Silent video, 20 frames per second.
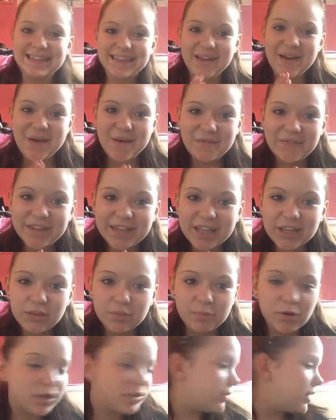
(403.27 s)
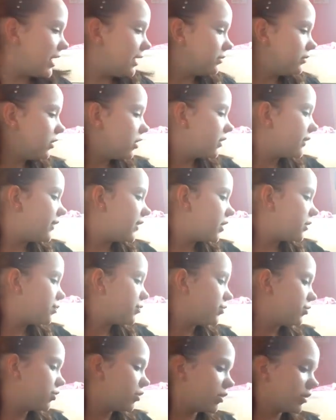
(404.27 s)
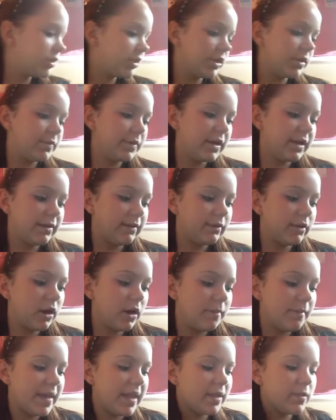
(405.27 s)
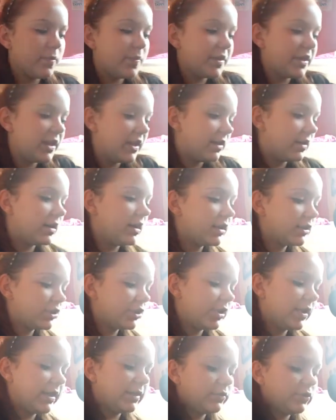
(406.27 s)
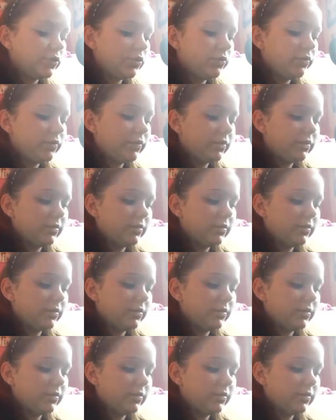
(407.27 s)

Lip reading: the finished product, well, not the finished product, we've got makeup in here. Actually, I'll do